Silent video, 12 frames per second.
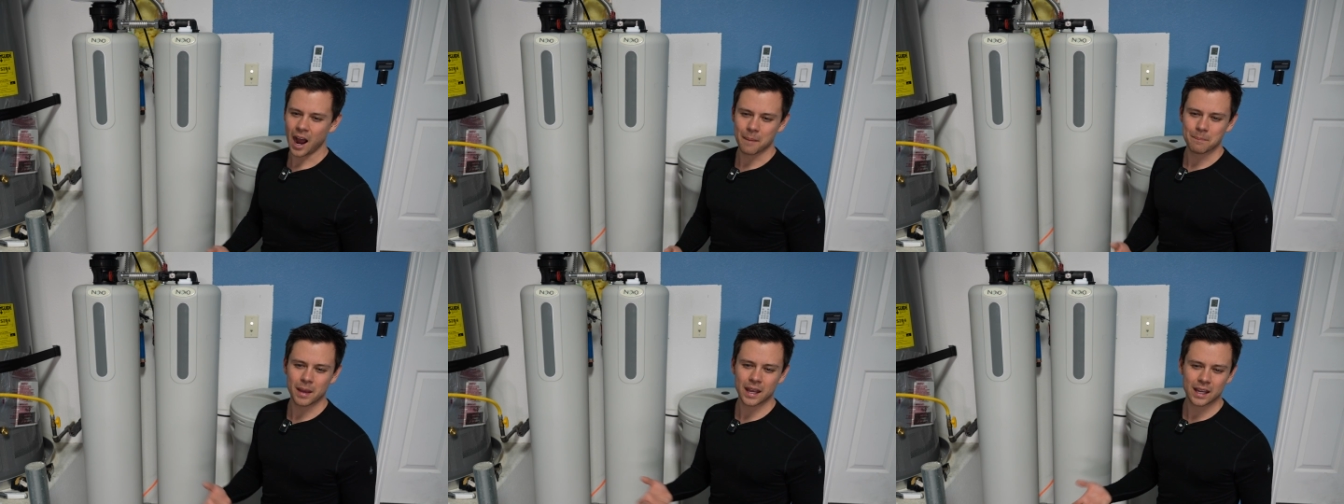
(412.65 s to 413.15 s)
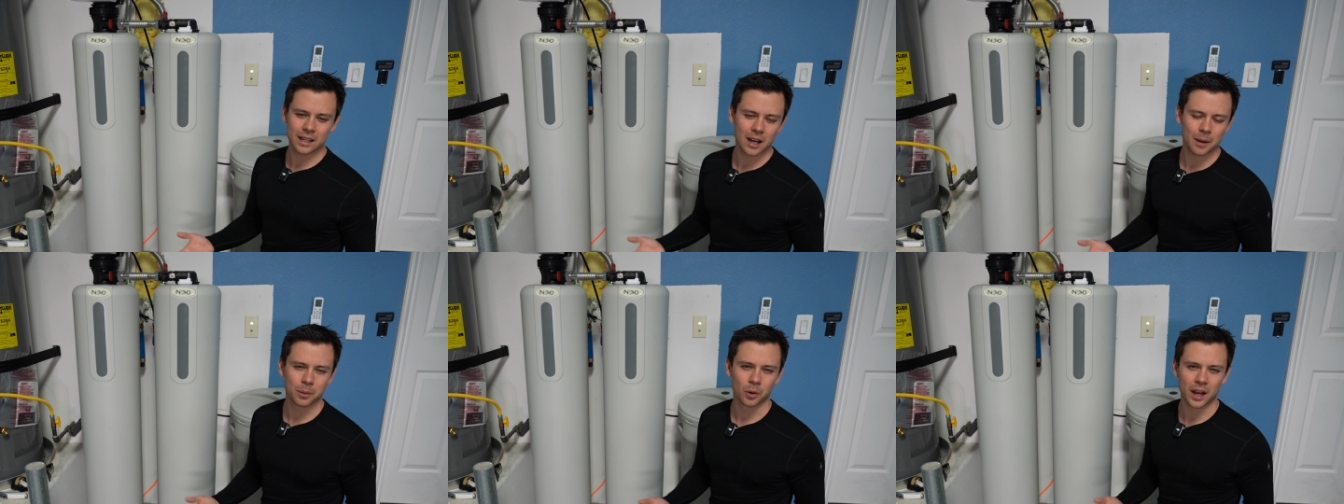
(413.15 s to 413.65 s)
I'm making
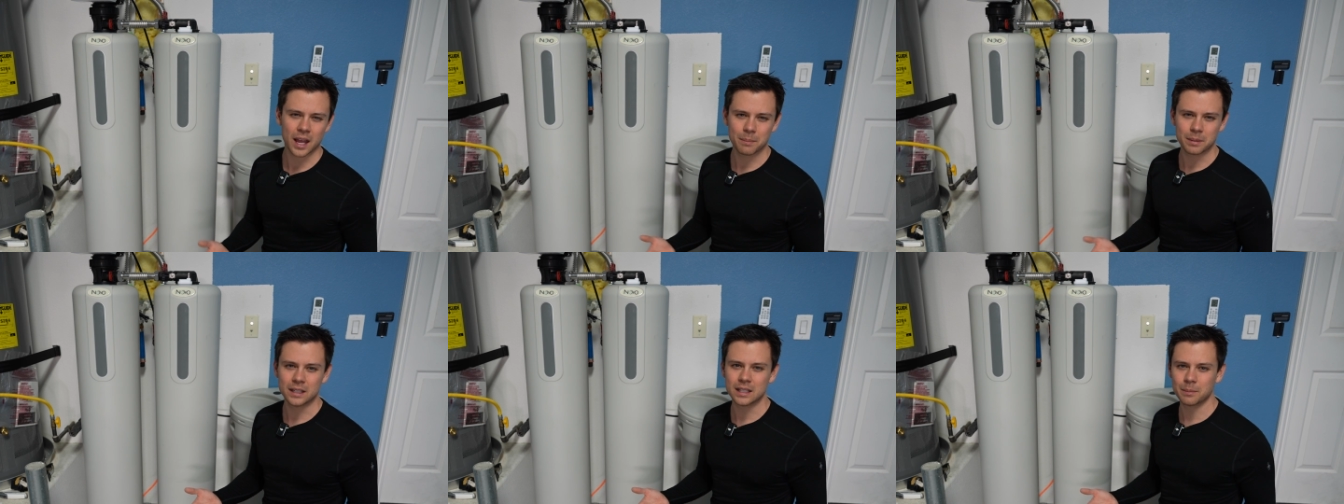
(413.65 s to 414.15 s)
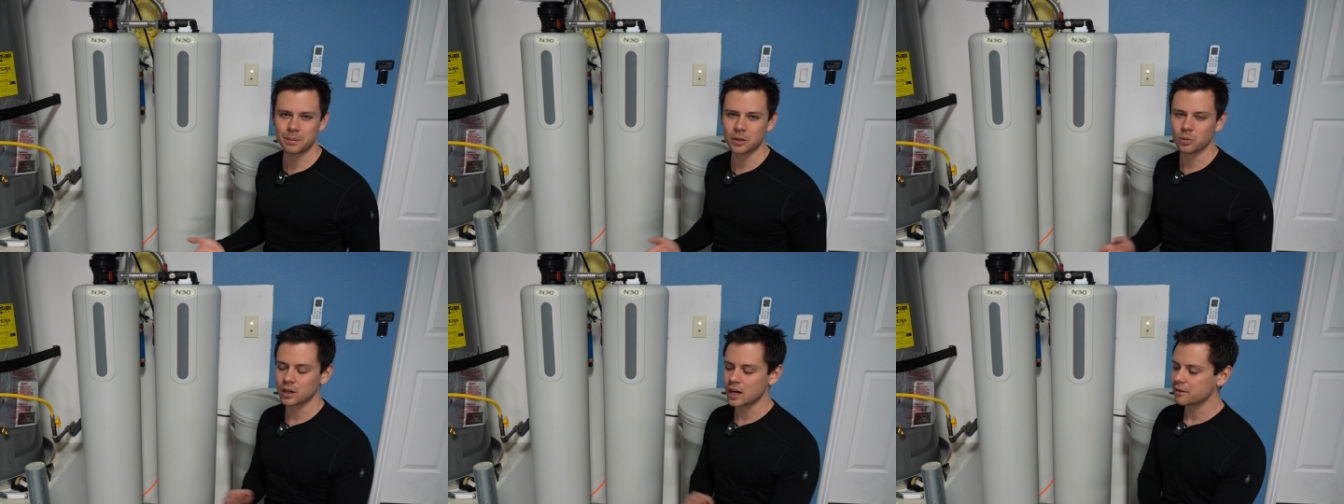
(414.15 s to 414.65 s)
up or
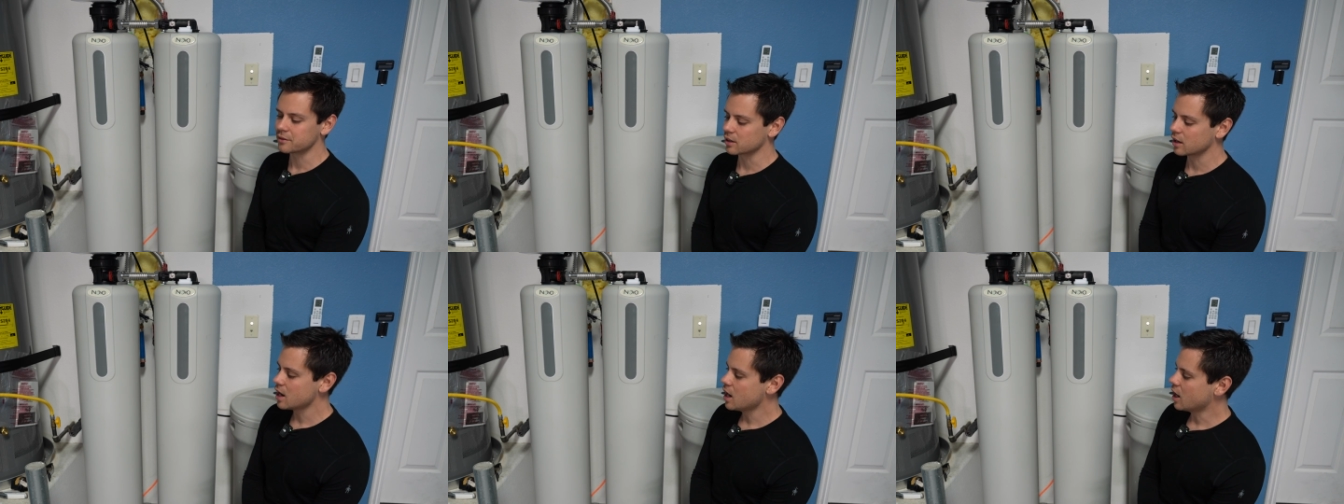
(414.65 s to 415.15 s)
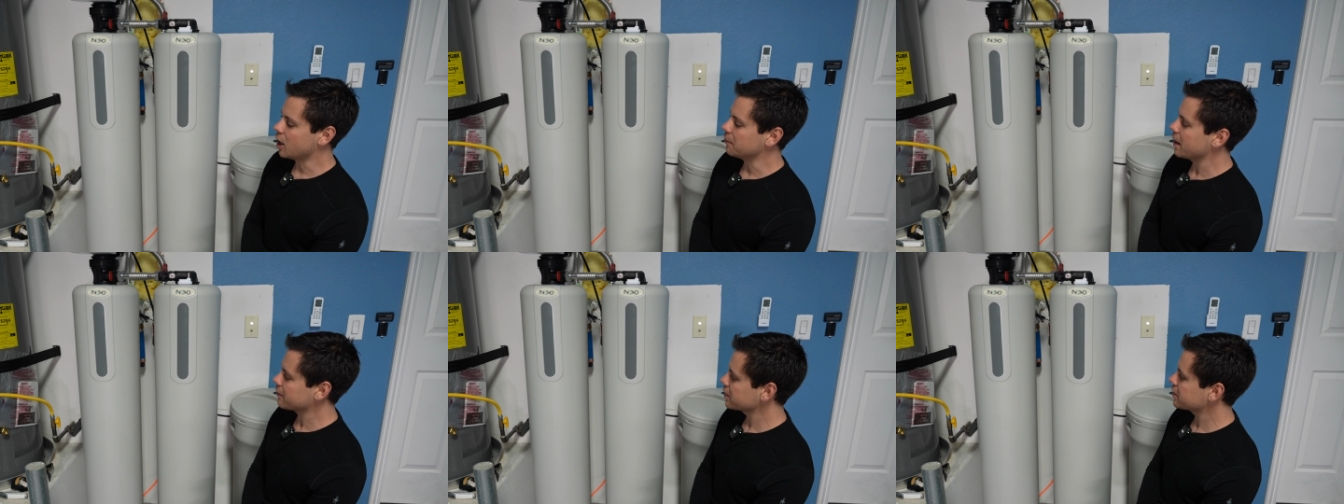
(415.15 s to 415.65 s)
hippy-dippy, whatever. Um,
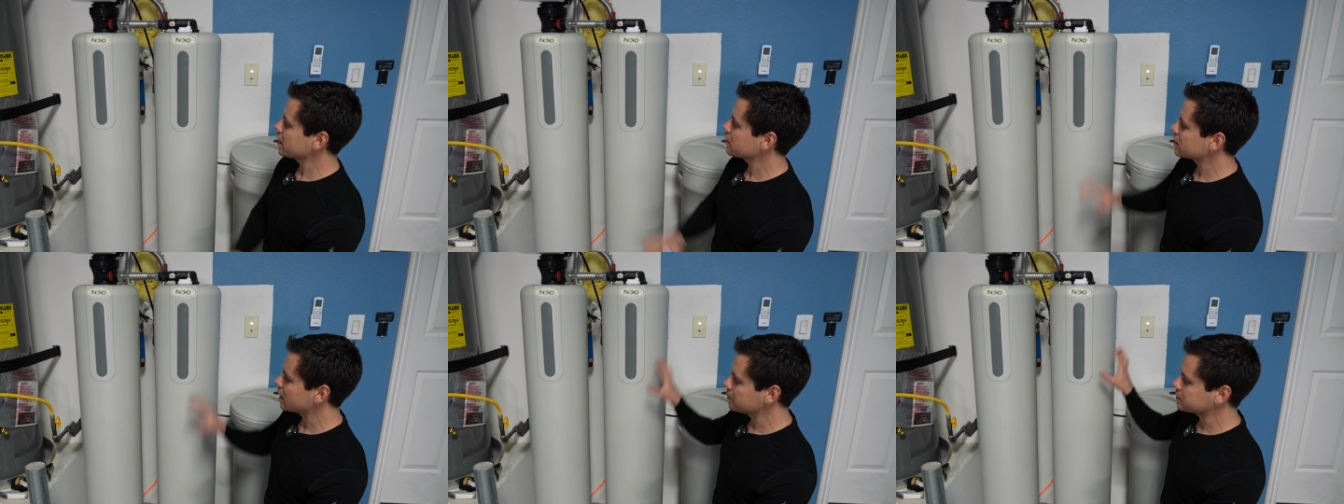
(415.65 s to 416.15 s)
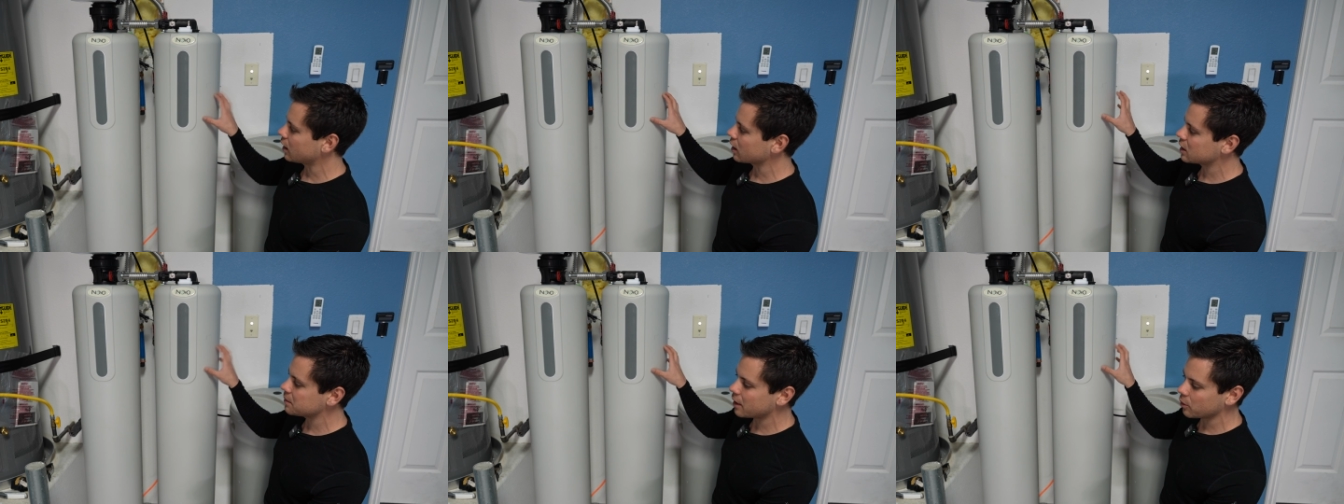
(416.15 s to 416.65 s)
everything that I'm
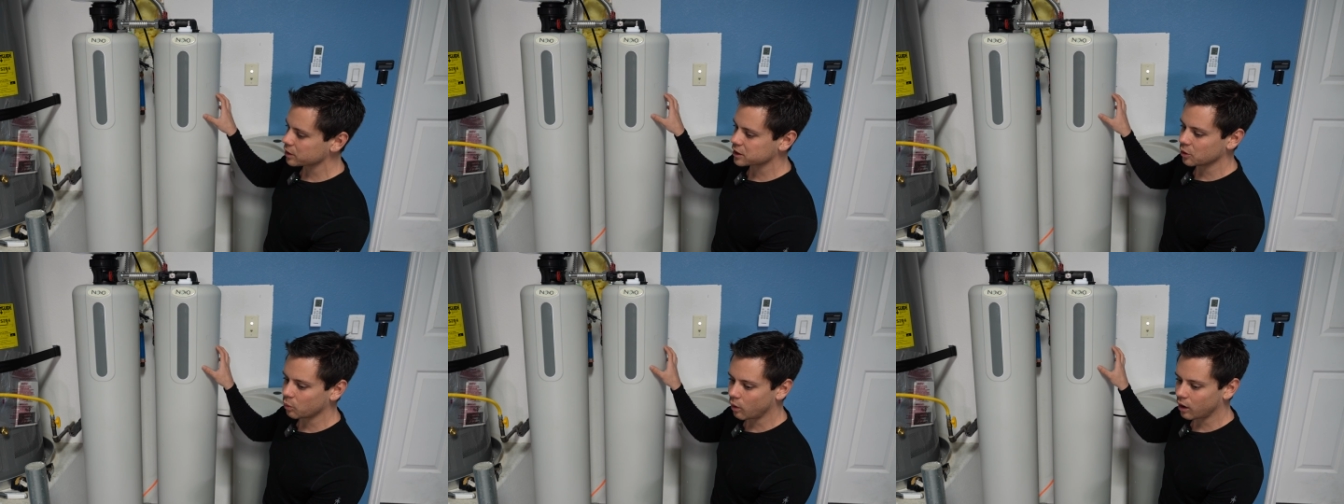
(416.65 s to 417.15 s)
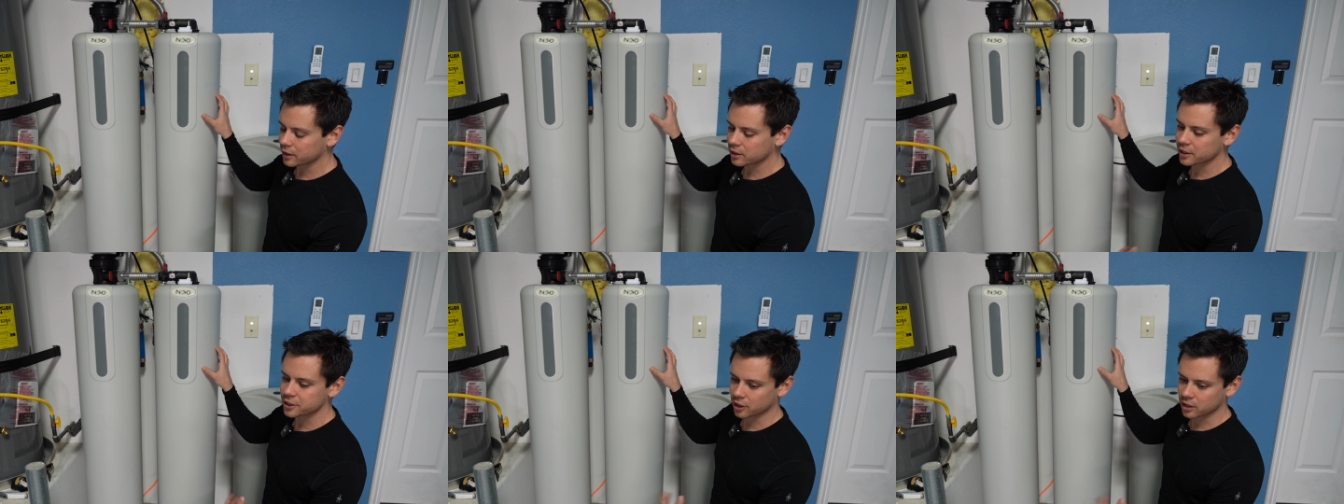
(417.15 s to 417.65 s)
talking about with the
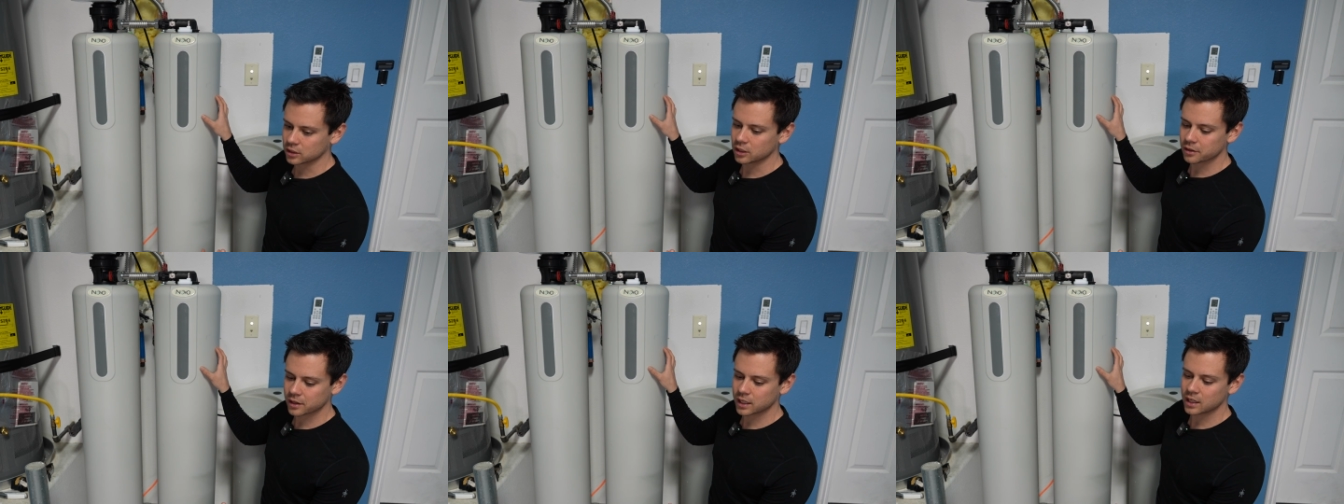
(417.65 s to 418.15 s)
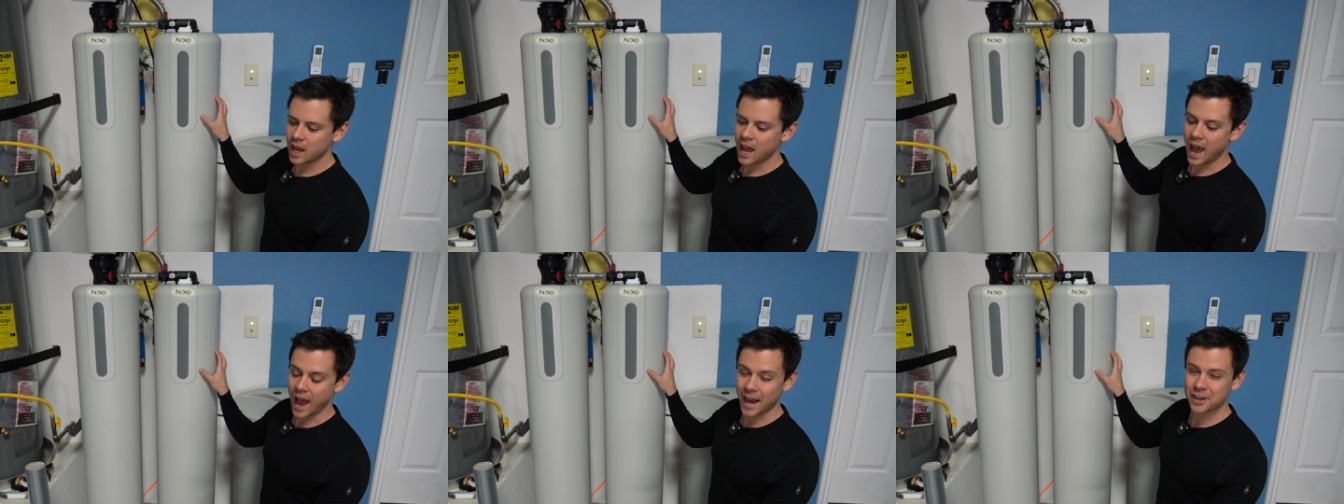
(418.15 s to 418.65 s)
water and your clothing
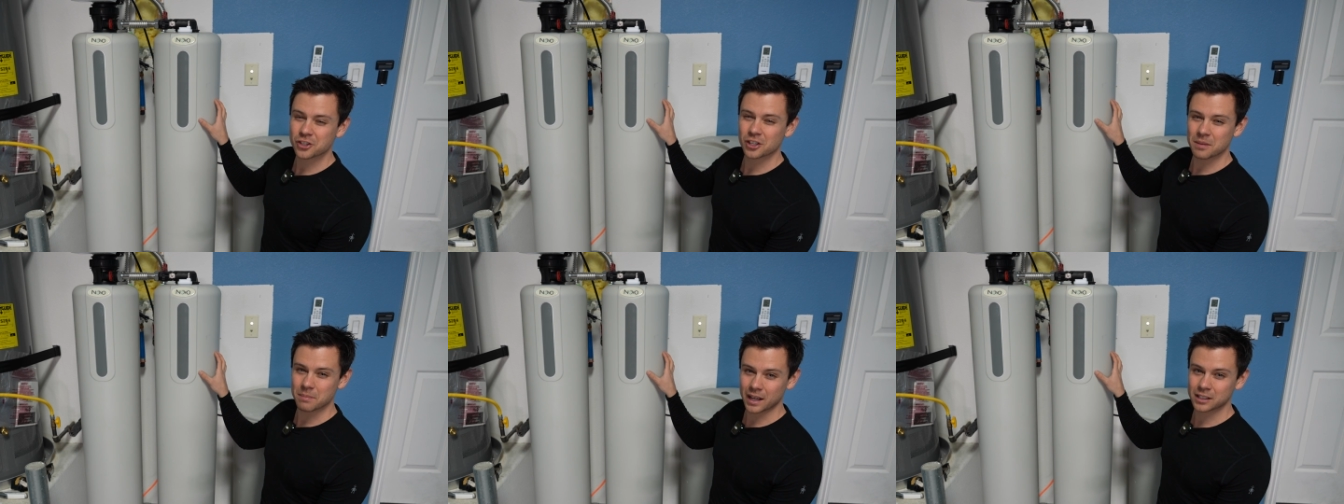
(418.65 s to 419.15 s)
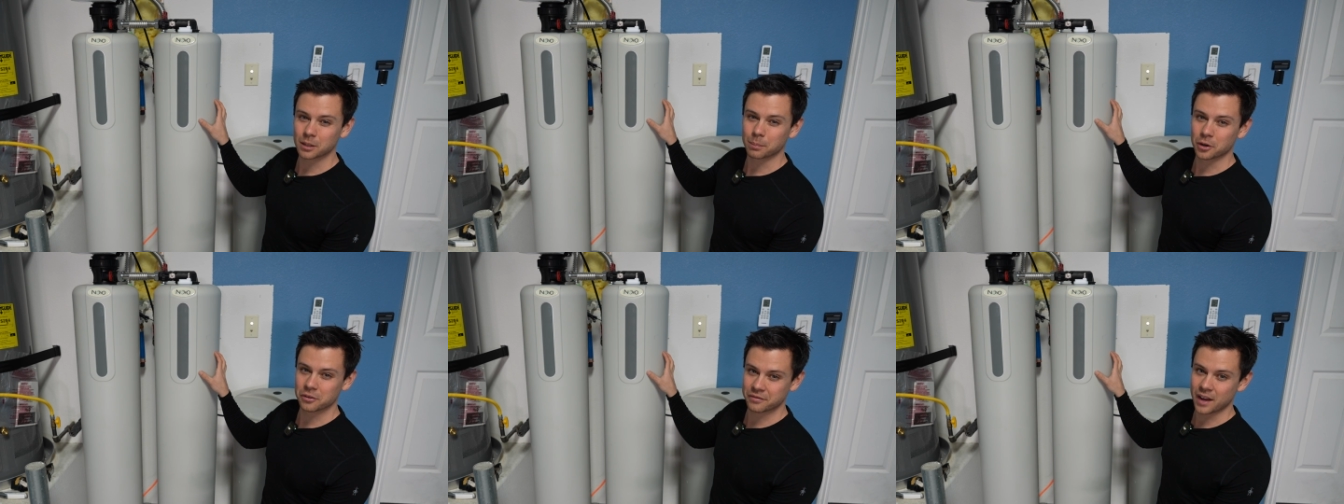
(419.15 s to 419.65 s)
actually makes a
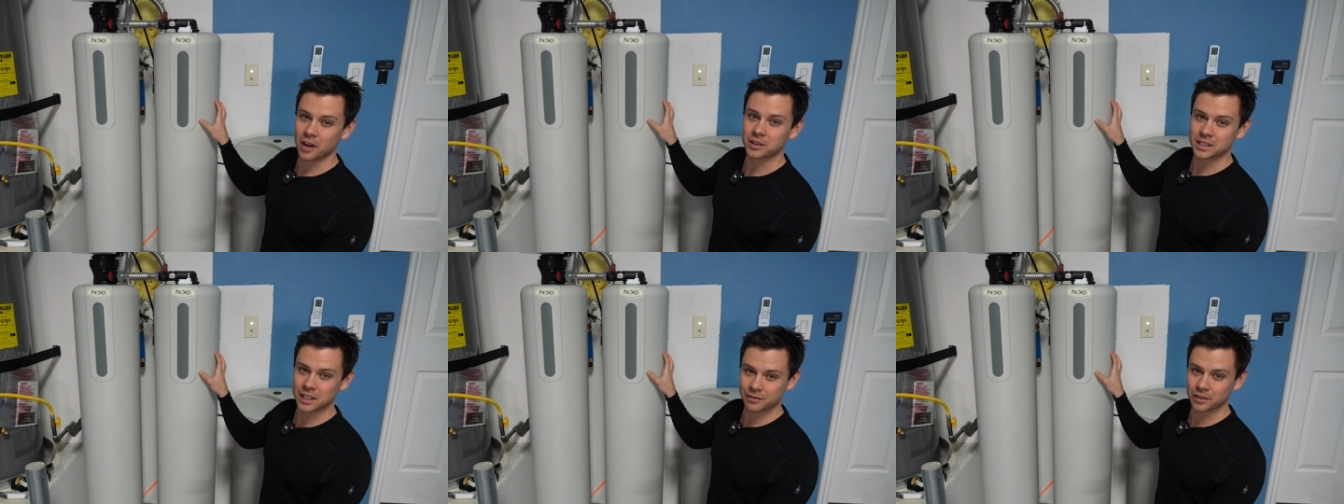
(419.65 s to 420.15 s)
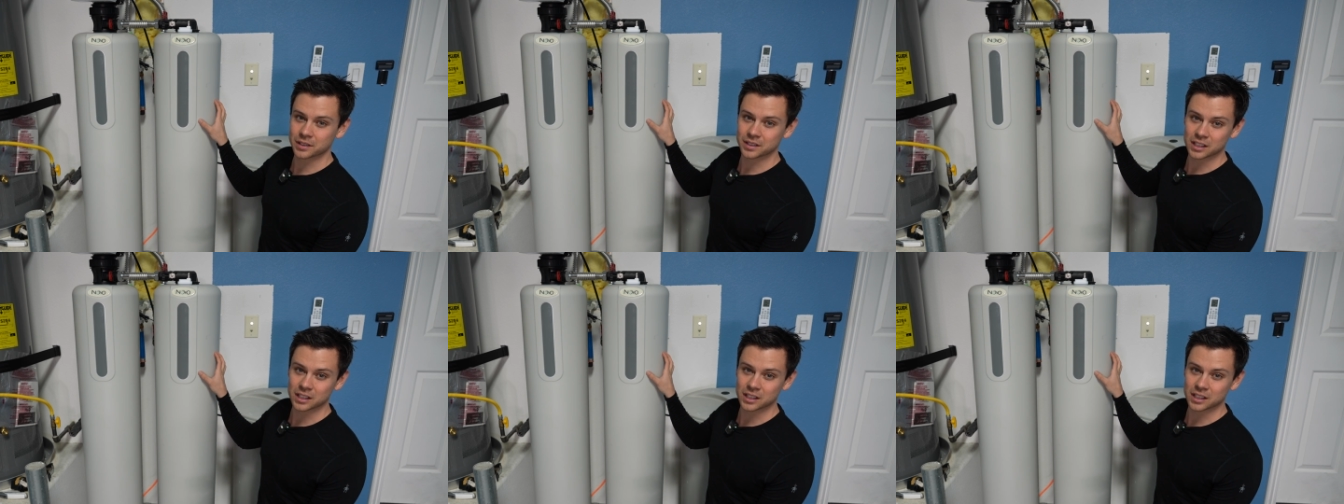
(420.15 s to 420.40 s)
profound profound difference